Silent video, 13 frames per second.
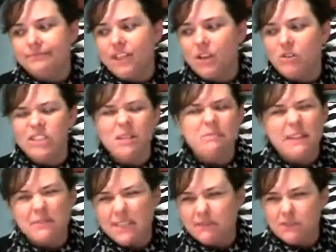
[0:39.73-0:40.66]

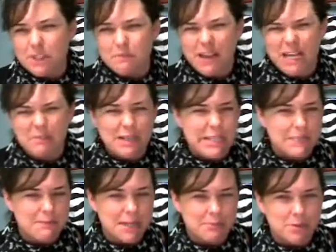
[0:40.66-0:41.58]
level of respect, but it's
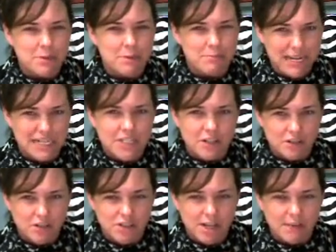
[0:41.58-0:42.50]
minimal based on
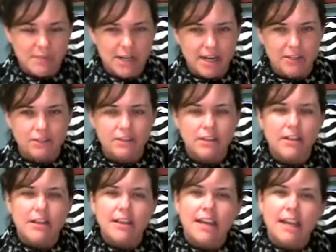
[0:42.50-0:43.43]
your job title.
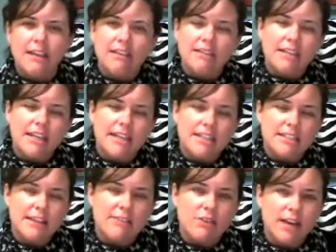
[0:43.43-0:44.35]
And then the
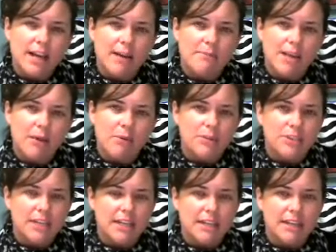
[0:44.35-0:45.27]
next level up that we're
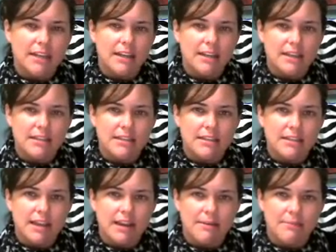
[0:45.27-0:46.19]
studying
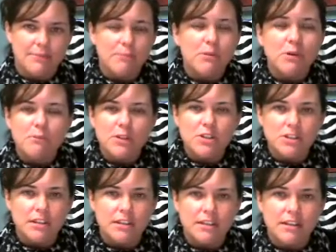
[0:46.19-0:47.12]
is
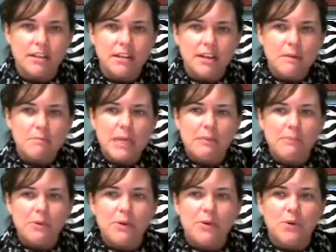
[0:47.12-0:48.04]
permission.
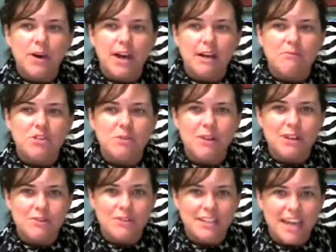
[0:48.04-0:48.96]
People do what
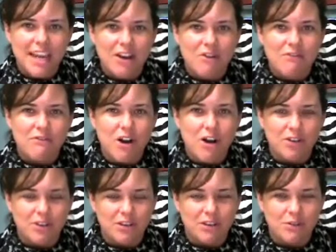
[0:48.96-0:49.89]
you say or follow
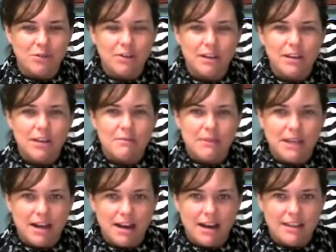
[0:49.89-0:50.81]
you
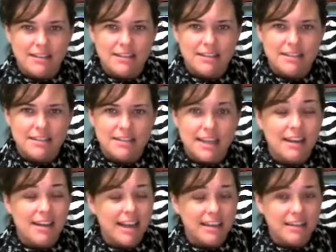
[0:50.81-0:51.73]
because they
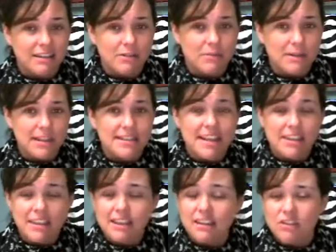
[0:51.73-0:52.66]
like you, because they
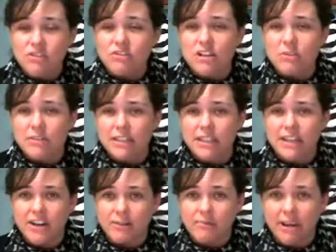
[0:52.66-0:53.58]
think that you genuinely
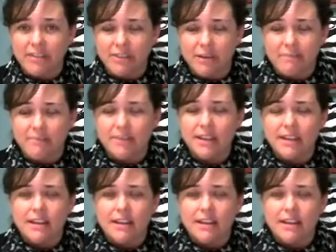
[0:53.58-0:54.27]
care about them.